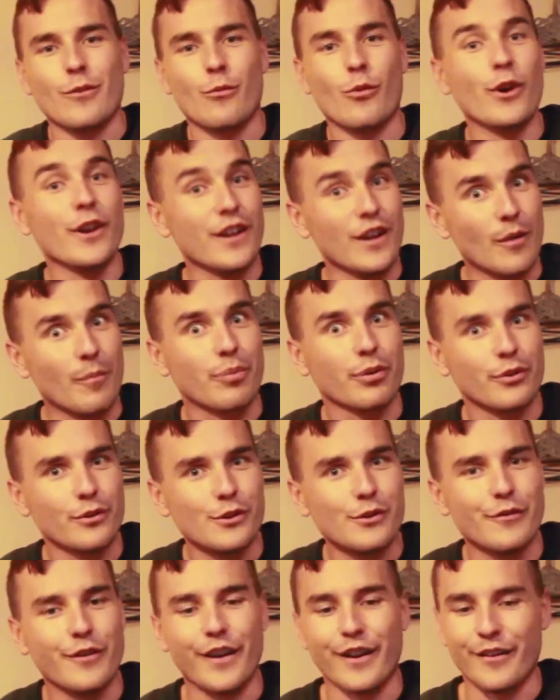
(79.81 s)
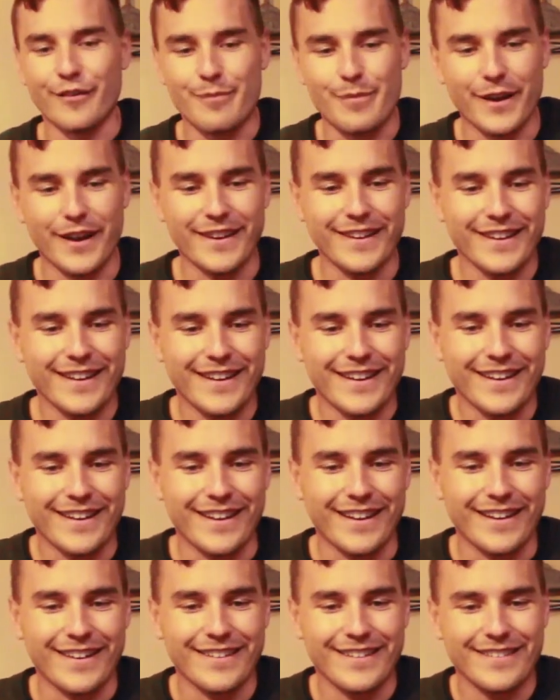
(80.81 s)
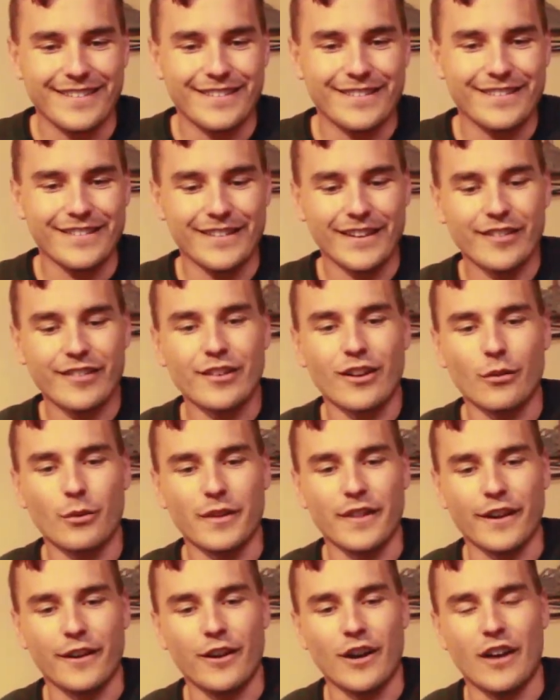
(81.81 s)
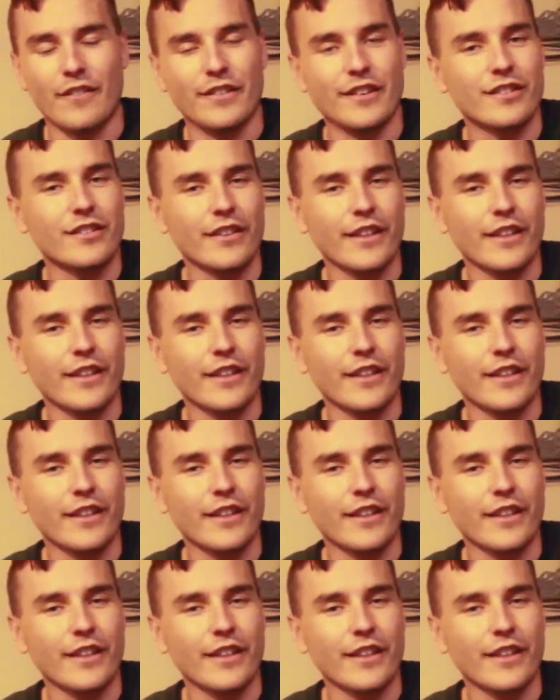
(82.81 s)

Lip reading: wouldn't approve of. But let's start with the coffee.